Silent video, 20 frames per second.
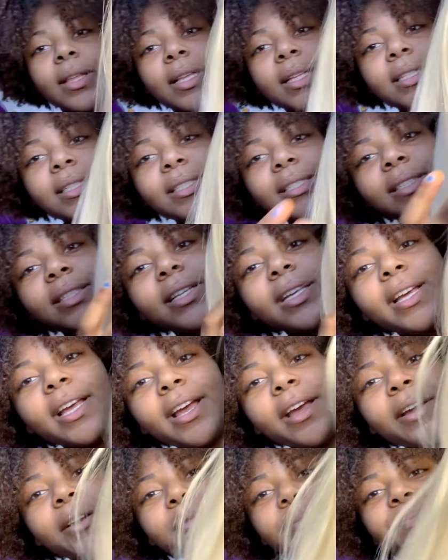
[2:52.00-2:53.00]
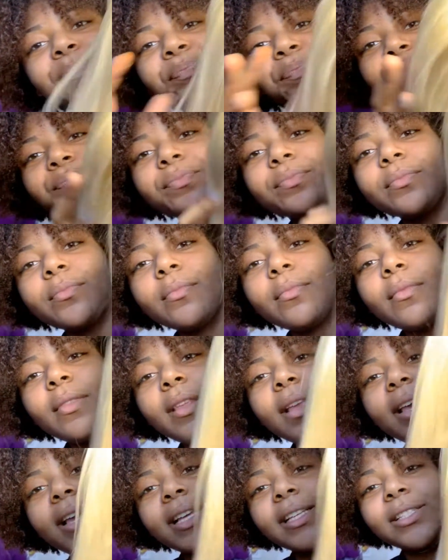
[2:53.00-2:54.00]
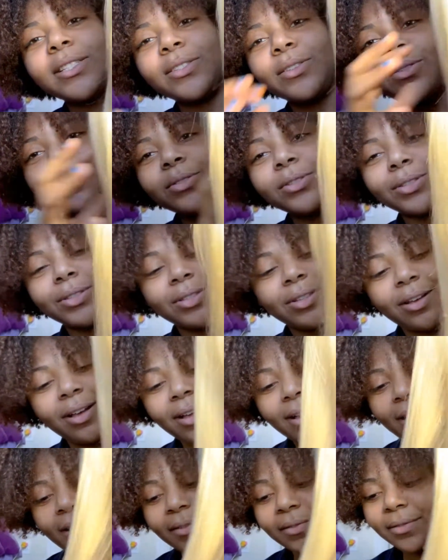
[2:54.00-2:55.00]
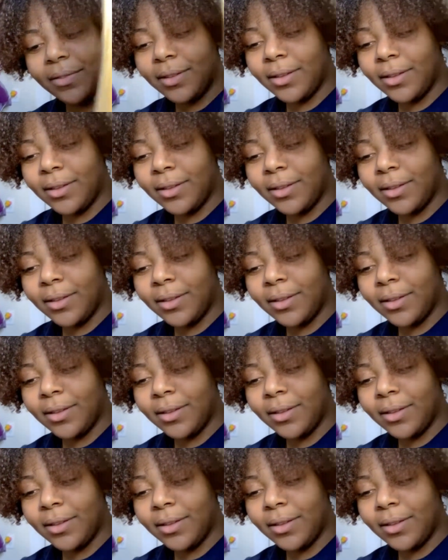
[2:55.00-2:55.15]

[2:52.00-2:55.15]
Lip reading: This is the hair. It's so soft.